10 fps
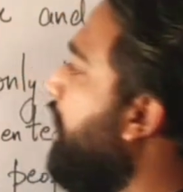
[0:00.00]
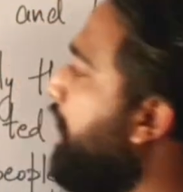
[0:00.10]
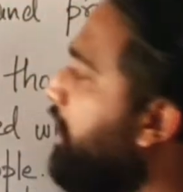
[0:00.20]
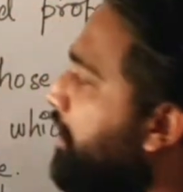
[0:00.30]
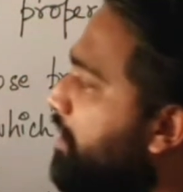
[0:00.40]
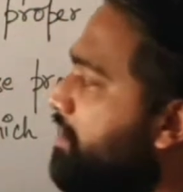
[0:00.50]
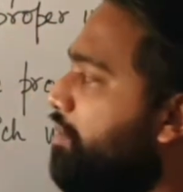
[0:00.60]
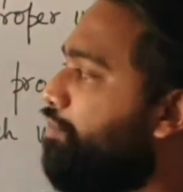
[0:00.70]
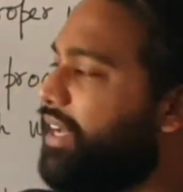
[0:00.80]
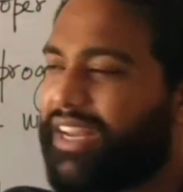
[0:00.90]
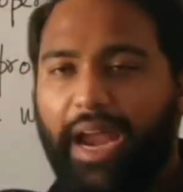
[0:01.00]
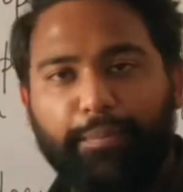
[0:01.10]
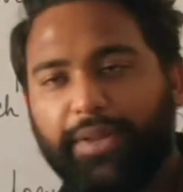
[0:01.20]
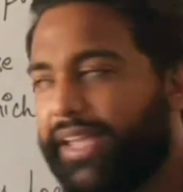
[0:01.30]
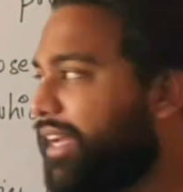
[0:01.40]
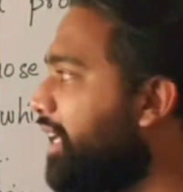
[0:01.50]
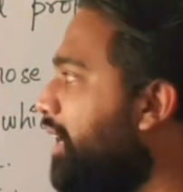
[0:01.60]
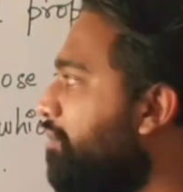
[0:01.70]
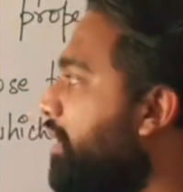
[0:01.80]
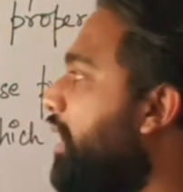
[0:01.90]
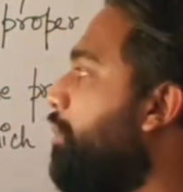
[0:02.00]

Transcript: increase in per capita income,